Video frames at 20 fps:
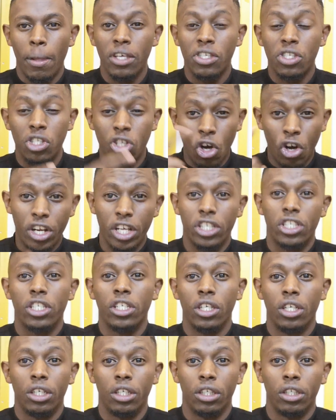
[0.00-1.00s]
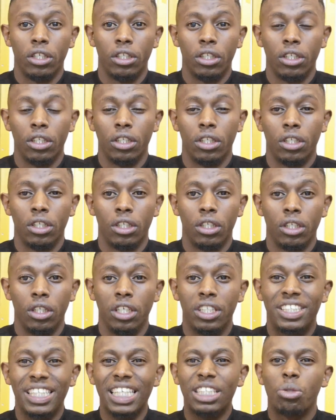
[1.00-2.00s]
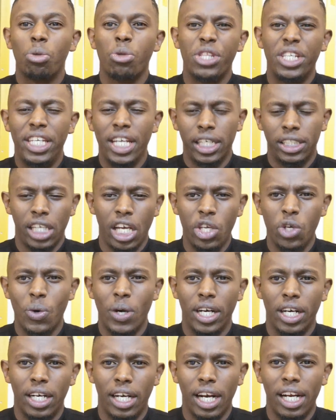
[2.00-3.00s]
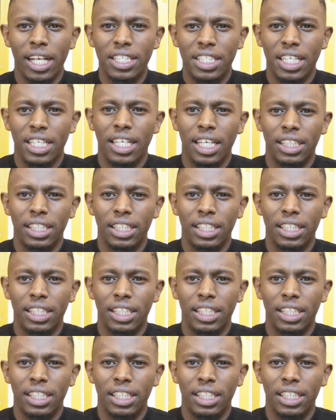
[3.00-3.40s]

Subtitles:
is knowledge. It starts with data. You analyze the